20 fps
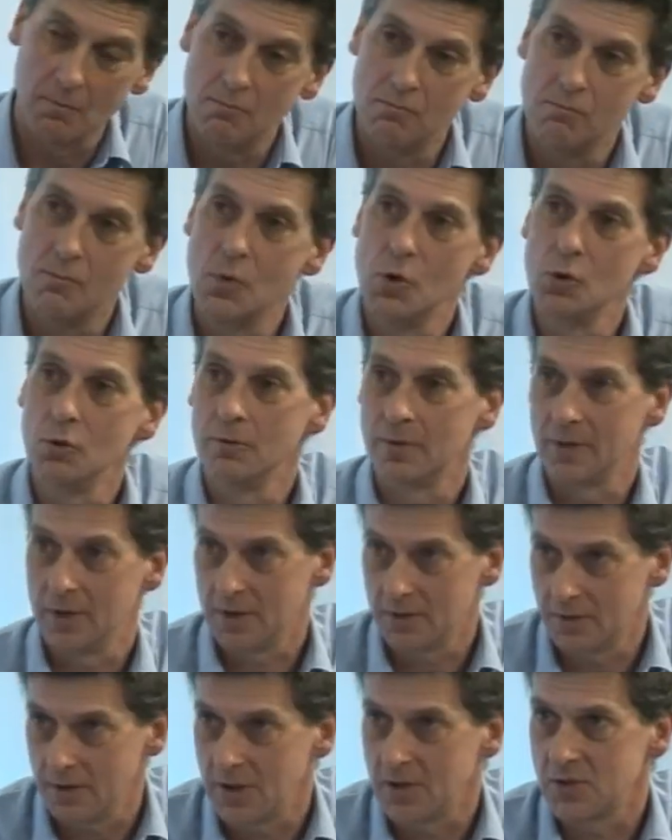move
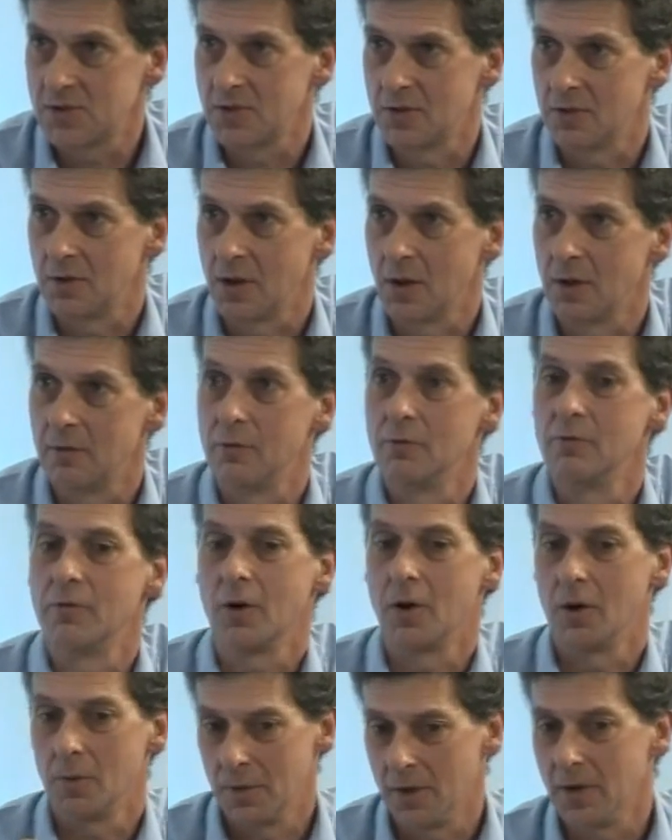it into the live
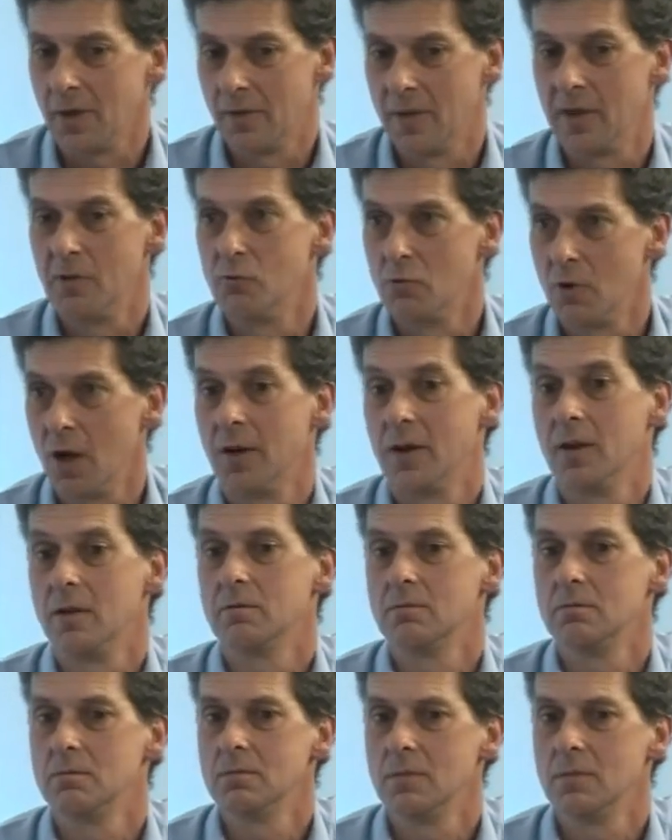environment, and then run it